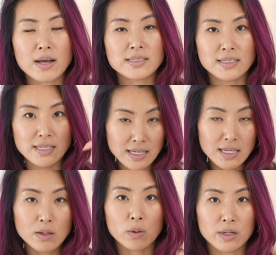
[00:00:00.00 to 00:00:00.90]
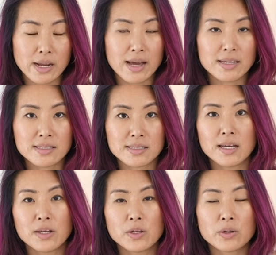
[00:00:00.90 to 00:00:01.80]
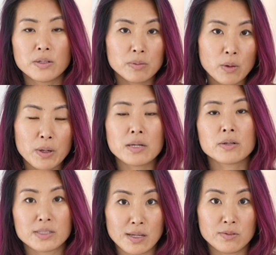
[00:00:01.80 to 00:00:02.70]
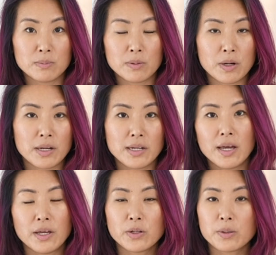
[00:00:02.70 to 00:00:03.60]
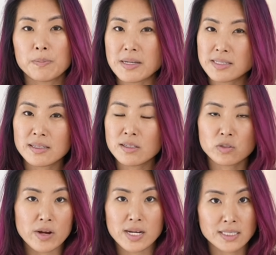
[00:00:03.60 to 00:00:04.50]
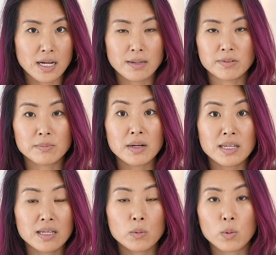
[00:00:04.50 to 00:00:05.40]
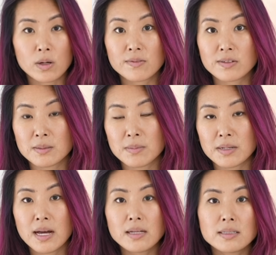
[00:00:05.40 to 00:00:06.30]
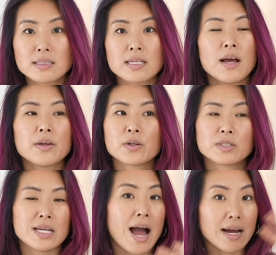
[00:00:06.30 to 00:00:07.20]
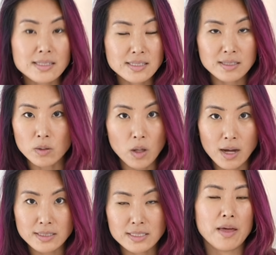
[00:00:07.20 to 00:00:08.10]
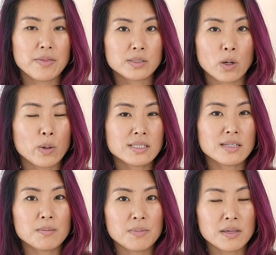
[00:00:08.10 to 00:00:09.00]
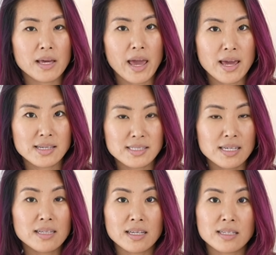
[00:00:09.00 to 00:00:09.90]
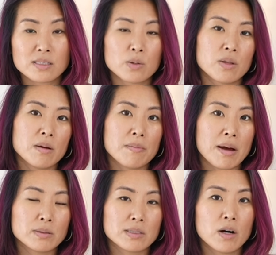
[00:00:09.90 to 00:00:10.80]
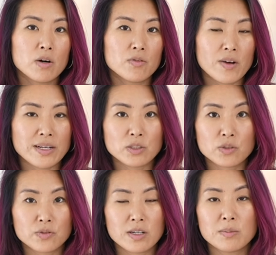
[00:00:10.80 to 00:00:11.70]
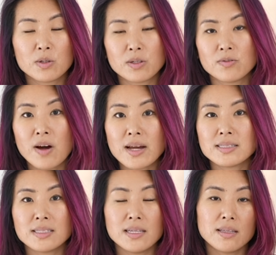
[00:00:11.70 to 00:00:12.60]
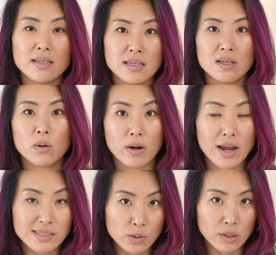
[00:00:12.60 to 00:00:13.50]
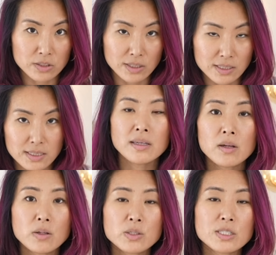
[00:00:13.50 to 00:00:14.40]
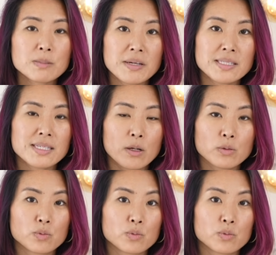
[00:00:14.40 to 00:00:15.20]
as an E or an S, you're an employee or self-employed, you're basically trading time for money, working for somebody else, you're taxed a lot, and there's always gonna be a ceiling to the amount of financial freedom you can find in the E or S quadrants. He also explains how